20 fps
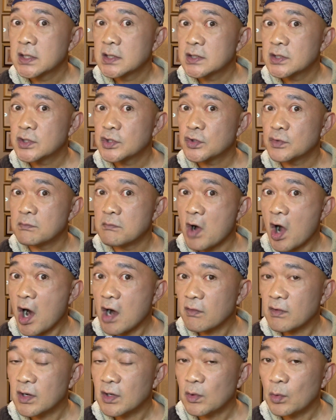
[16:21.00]

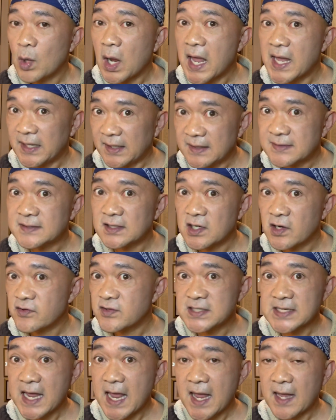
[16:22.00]
Tomorrow is
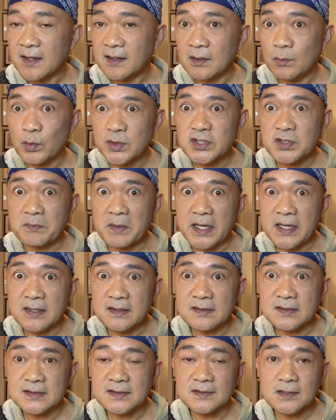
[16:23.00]
another day, which
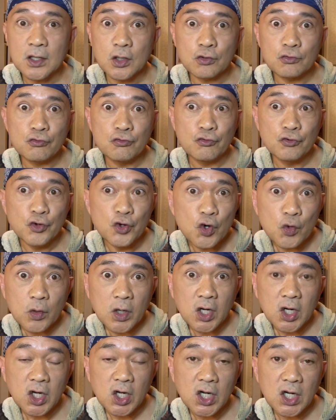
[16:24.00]
means
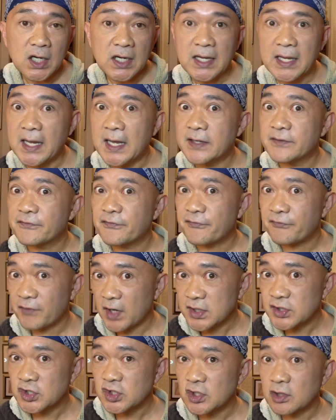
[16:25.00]
newer and
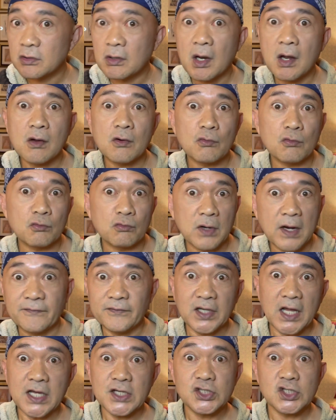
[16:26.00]
fresher
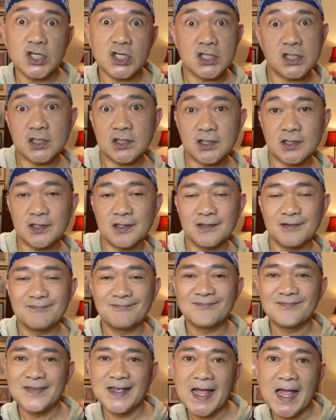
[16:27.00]
revelations.
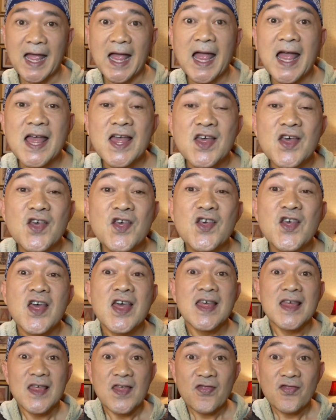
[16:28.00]

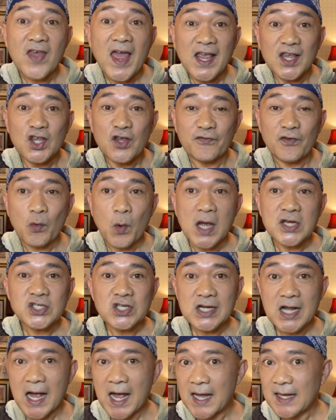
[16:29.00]
Thank you for
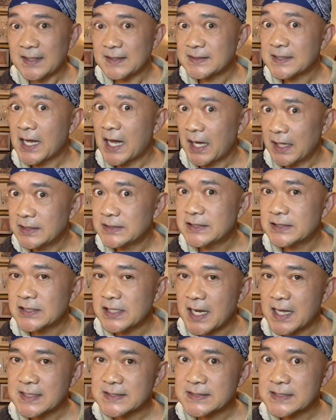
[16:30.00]
watching, guys. Until
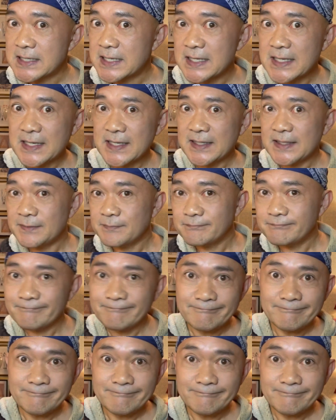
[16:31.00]
the next time.